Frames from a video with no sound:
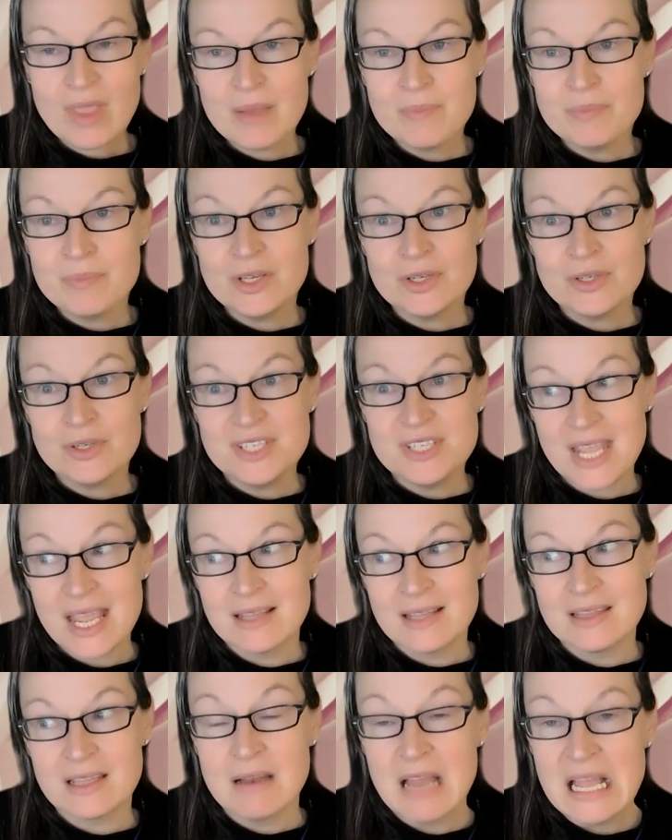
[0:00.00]
Because,
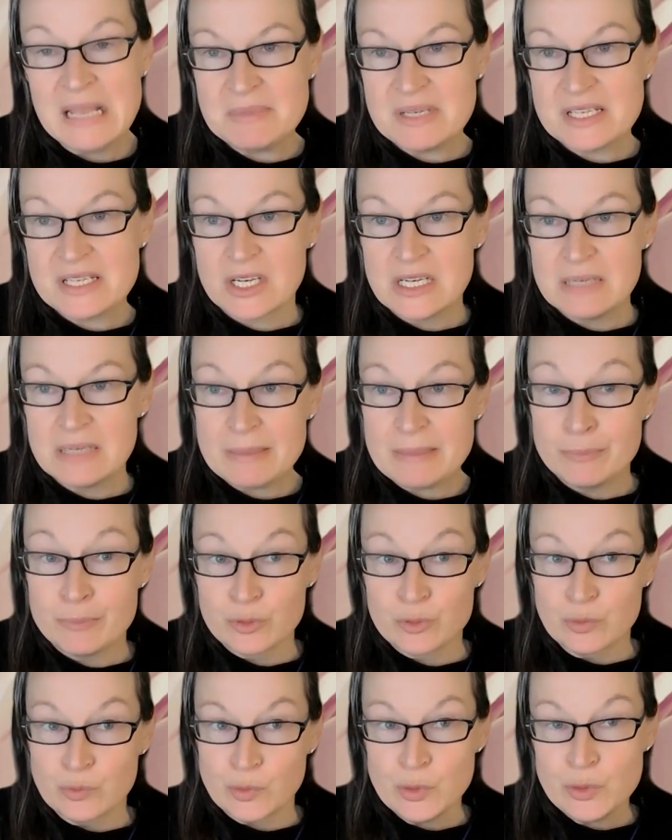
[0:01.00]
the climate's going to be
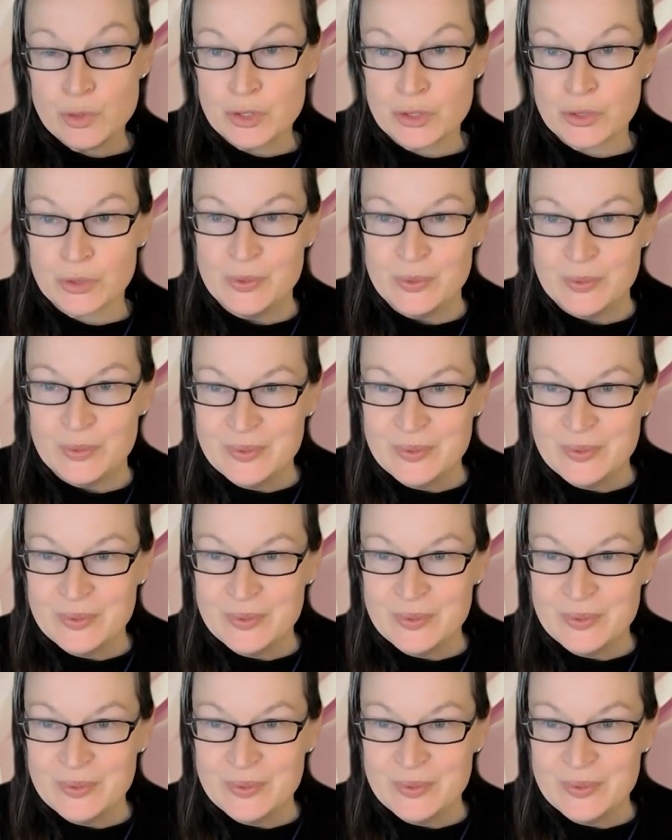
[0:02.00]
brutal.